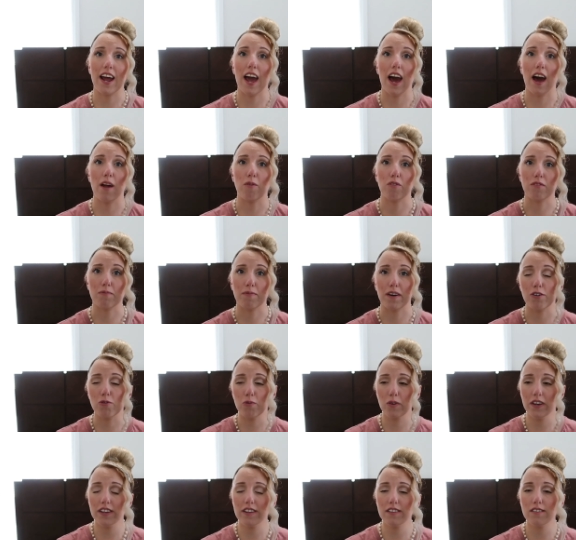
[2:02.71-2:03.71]
I had with my
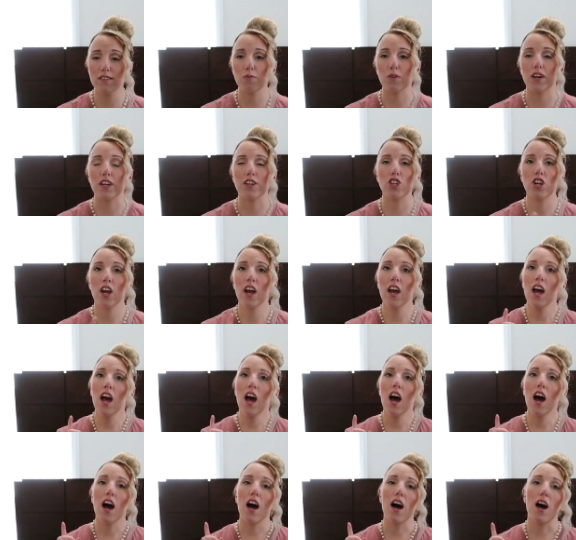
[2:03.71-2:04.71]
twins, which
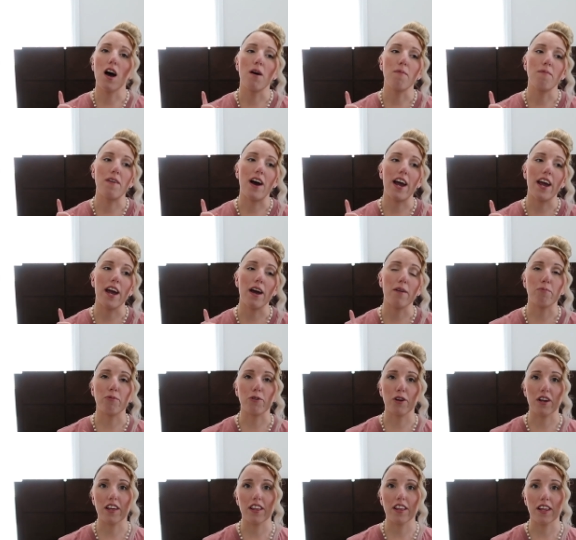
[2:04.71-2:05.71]
um, I had
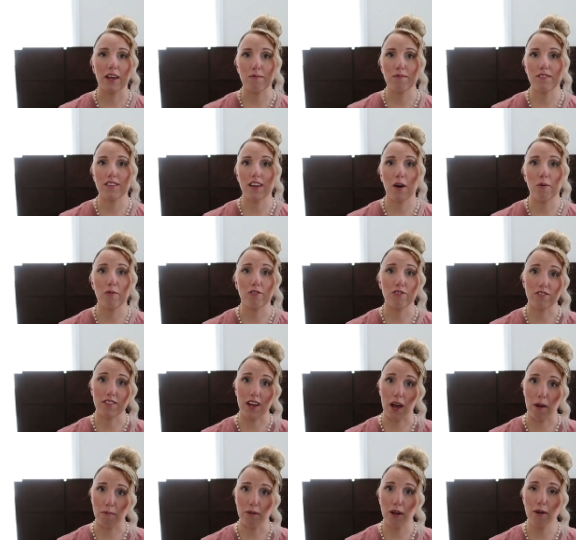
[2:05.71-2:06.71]
preeclampsia, which is
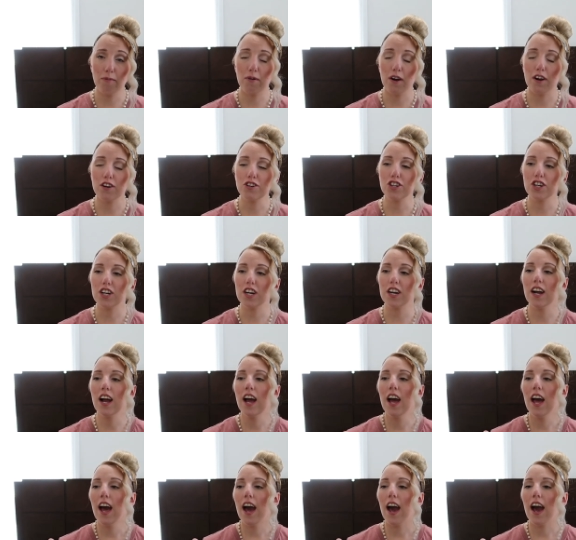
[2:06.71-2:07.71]
high blood pressure,
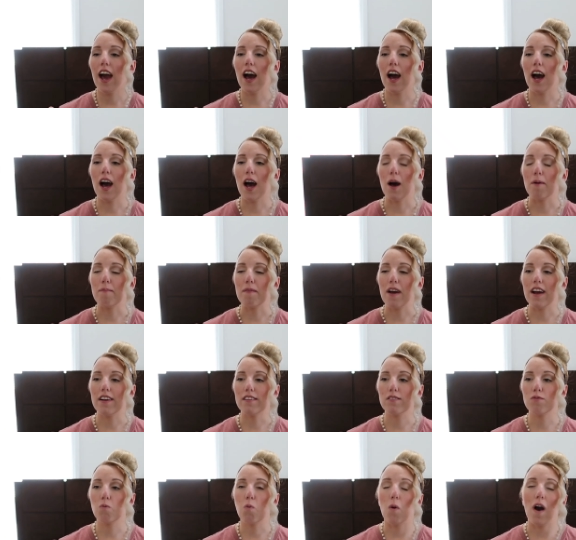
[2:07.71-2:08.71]
um,
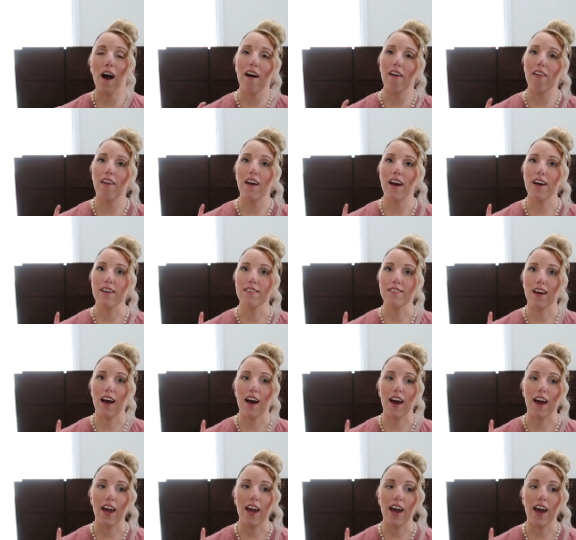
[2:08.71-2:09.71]
as well as
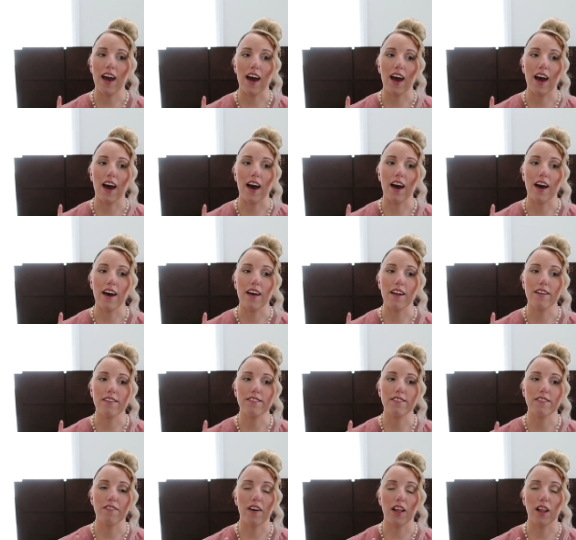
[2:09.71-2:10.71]
I had
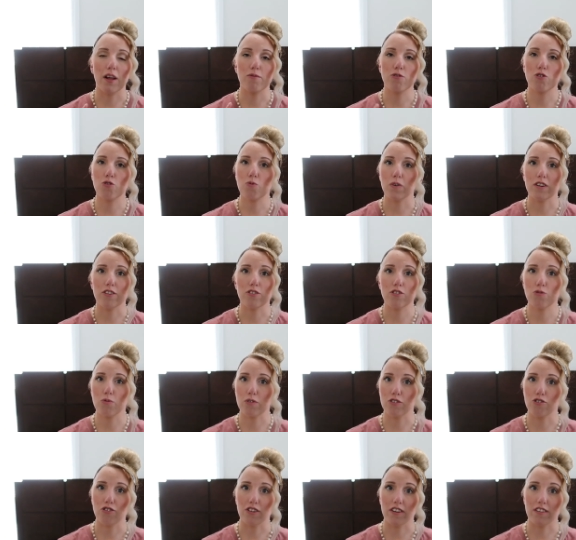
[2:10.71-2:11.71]
developed twin to
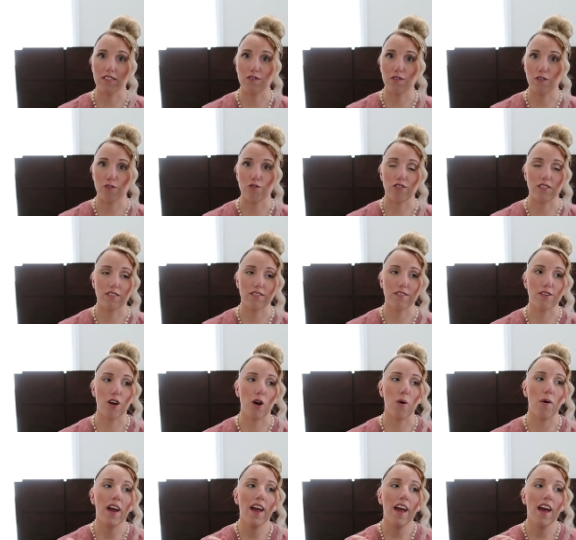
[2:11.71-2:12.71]
twin transfusion.
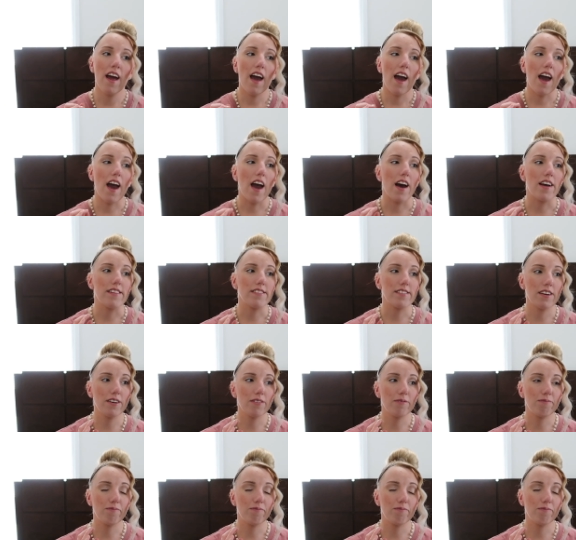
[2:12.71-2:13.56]
So at